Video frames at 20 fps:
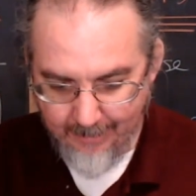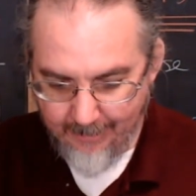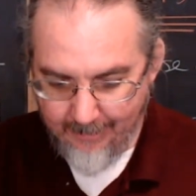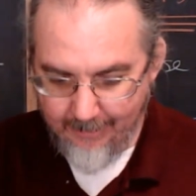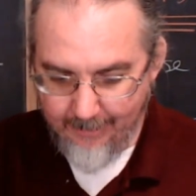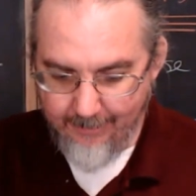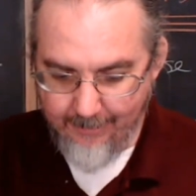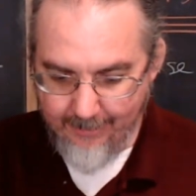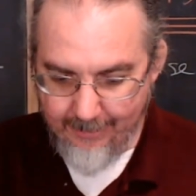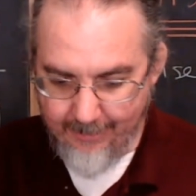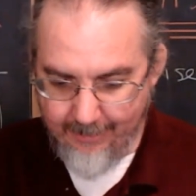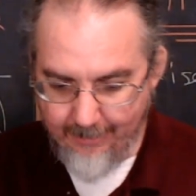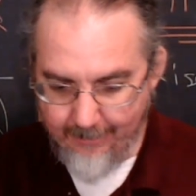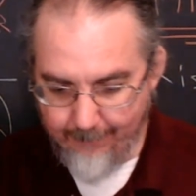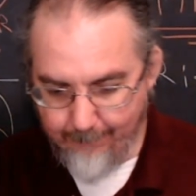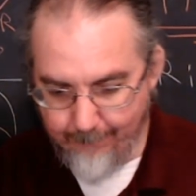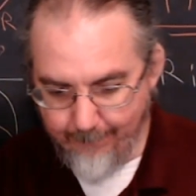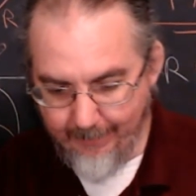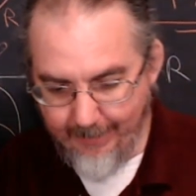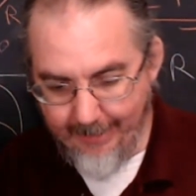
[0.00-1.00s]
then
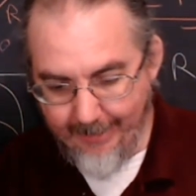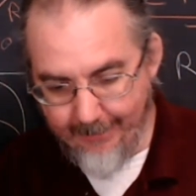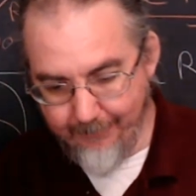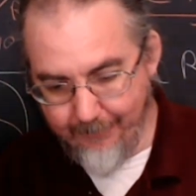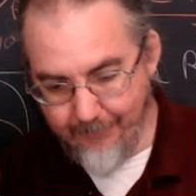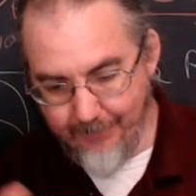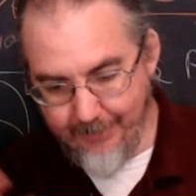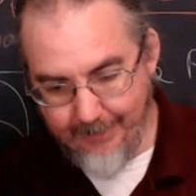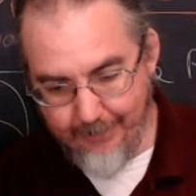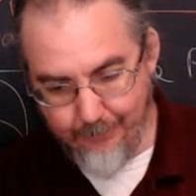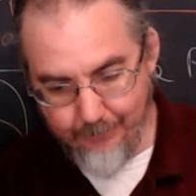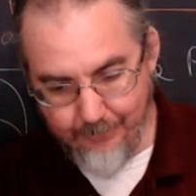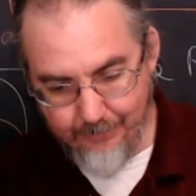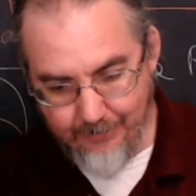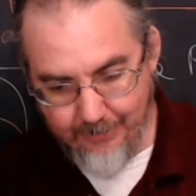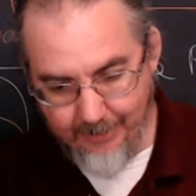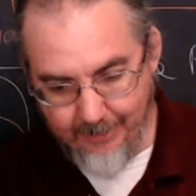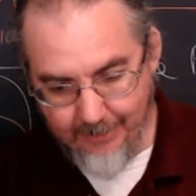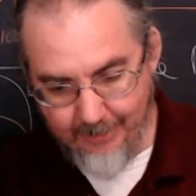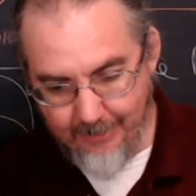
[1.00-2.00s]
after that was
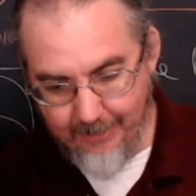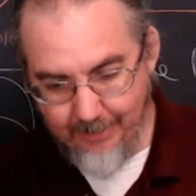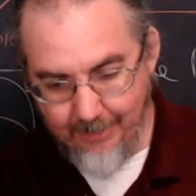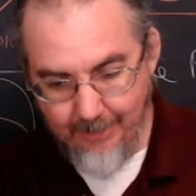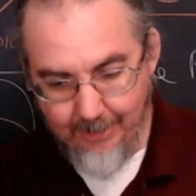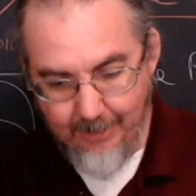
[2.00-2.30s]
done,